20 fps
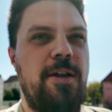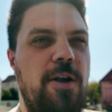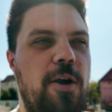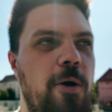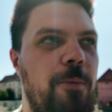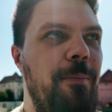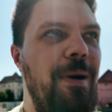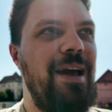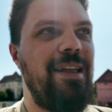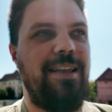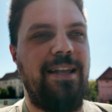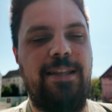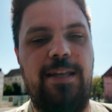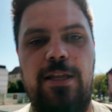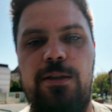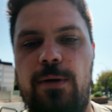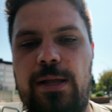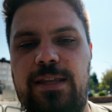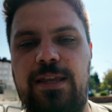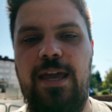combining the
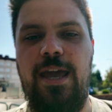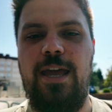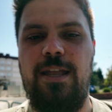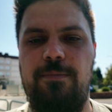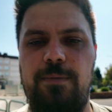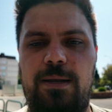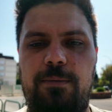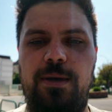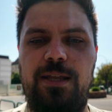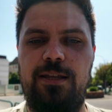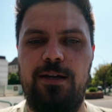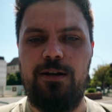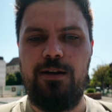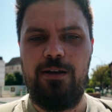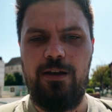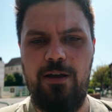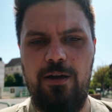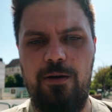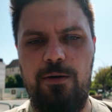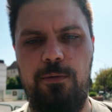28mm
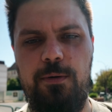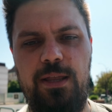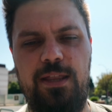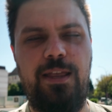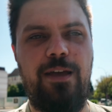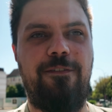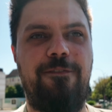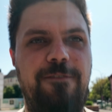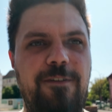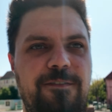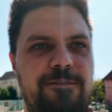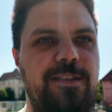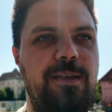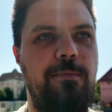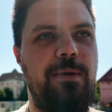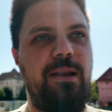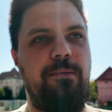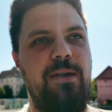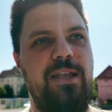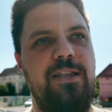with the
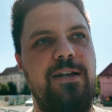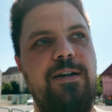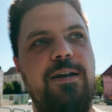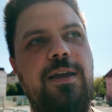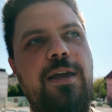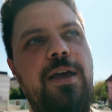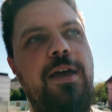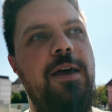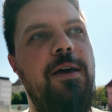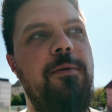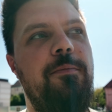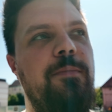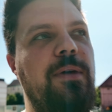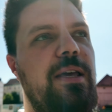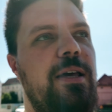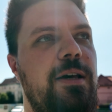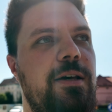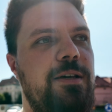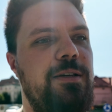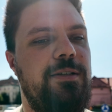50mm,
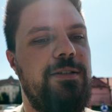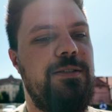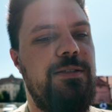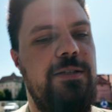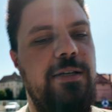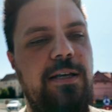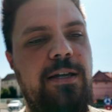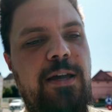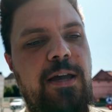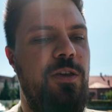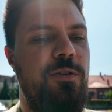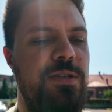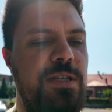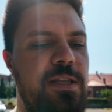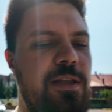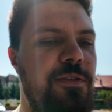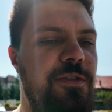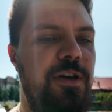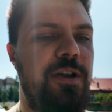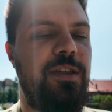because
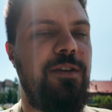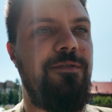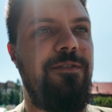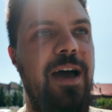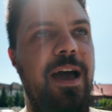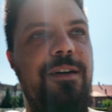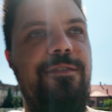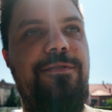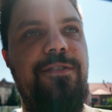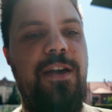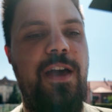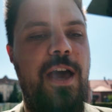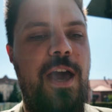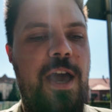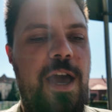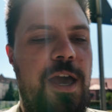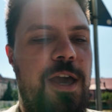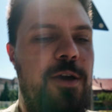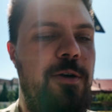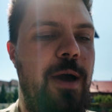using the 35
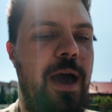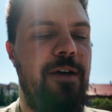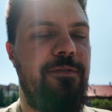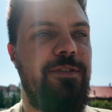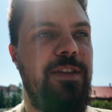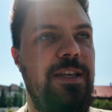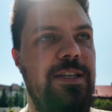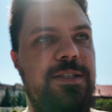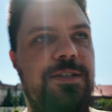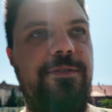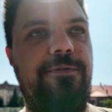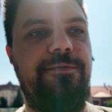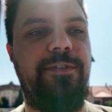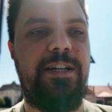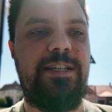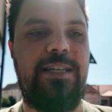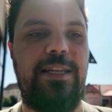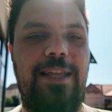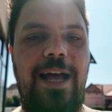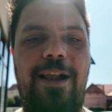you have this
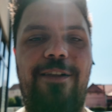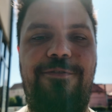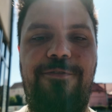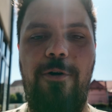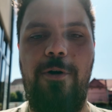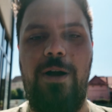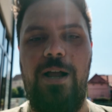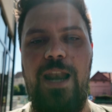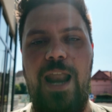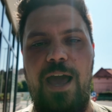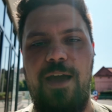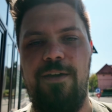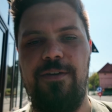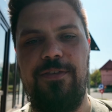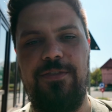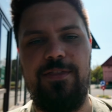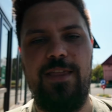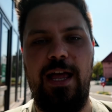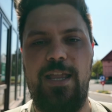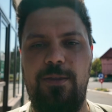versatile focal
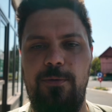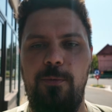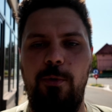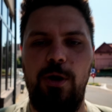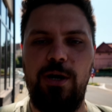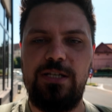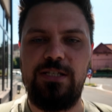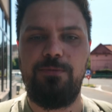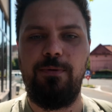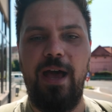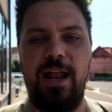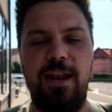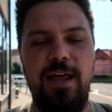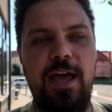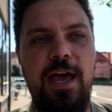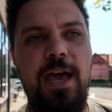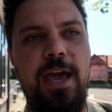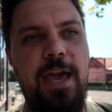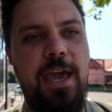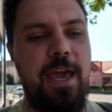length that works well
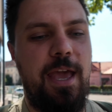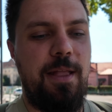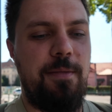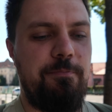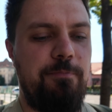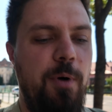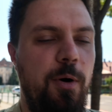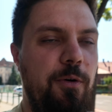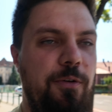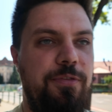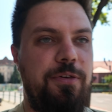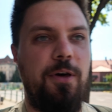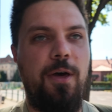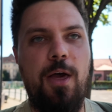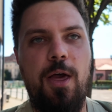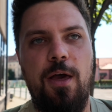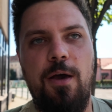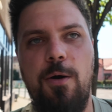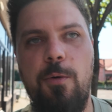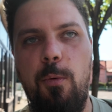in both
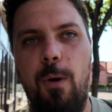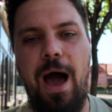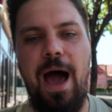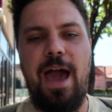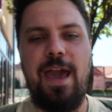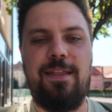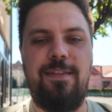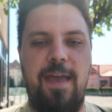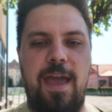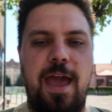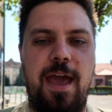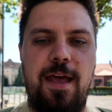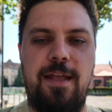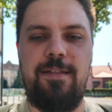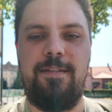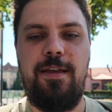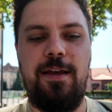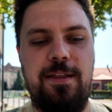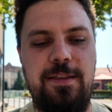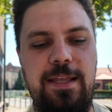wide
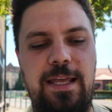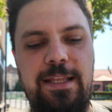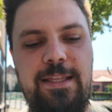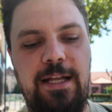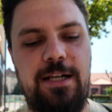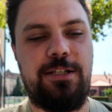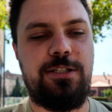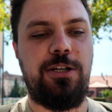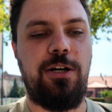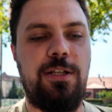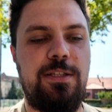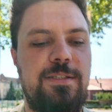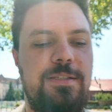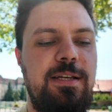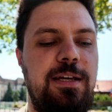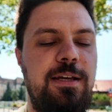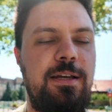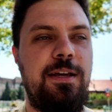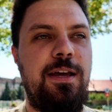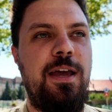and detail
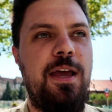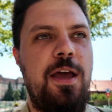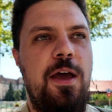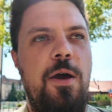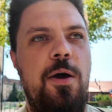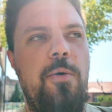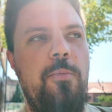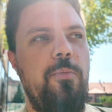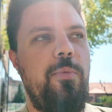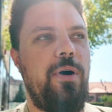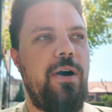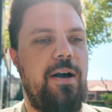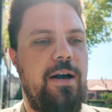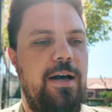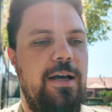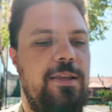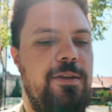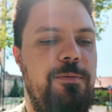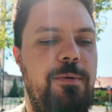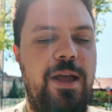shots.
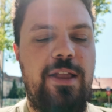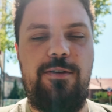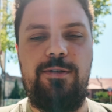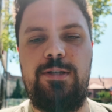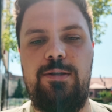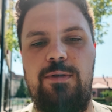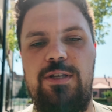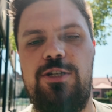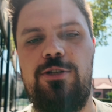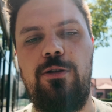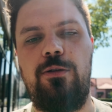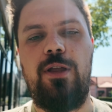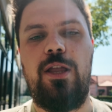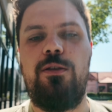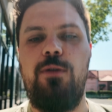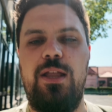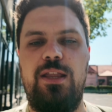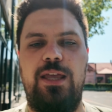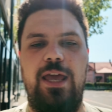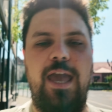But when you switch to the
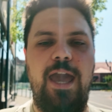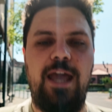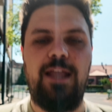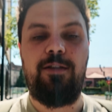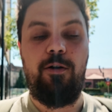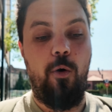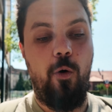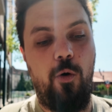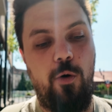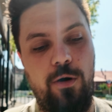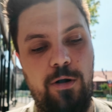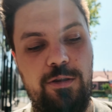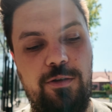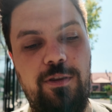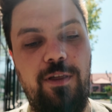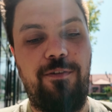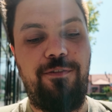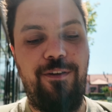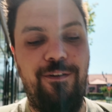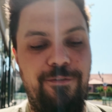28 or to
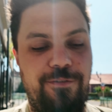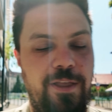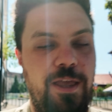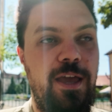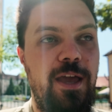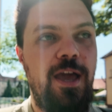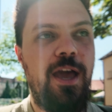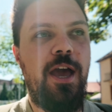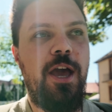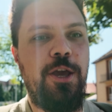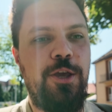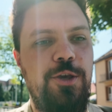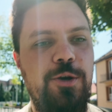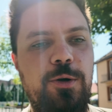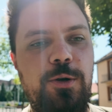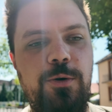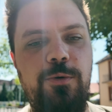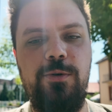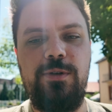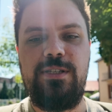the 50,
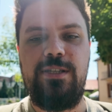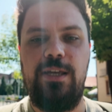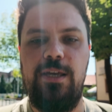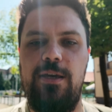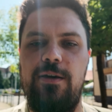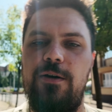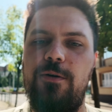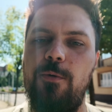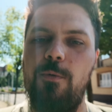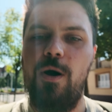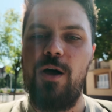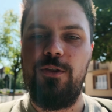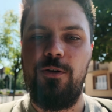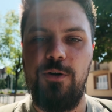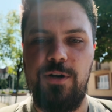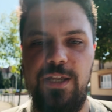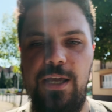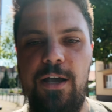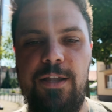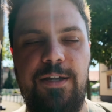you lose the one
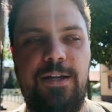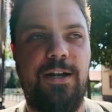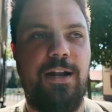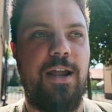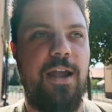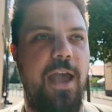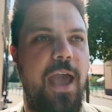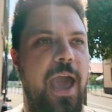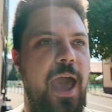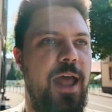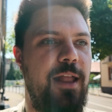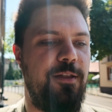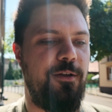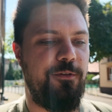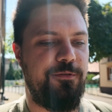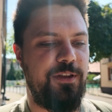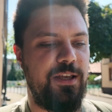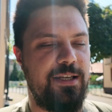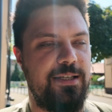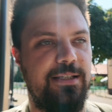or the other end
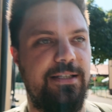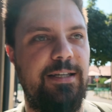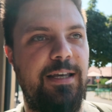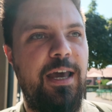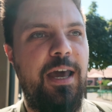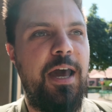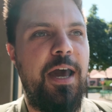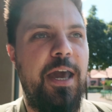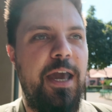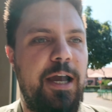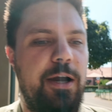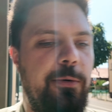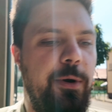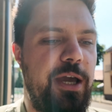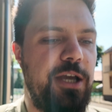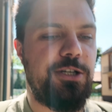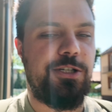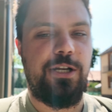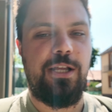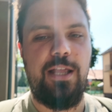of this
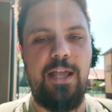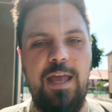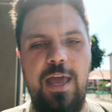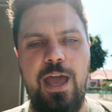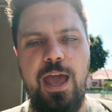equation.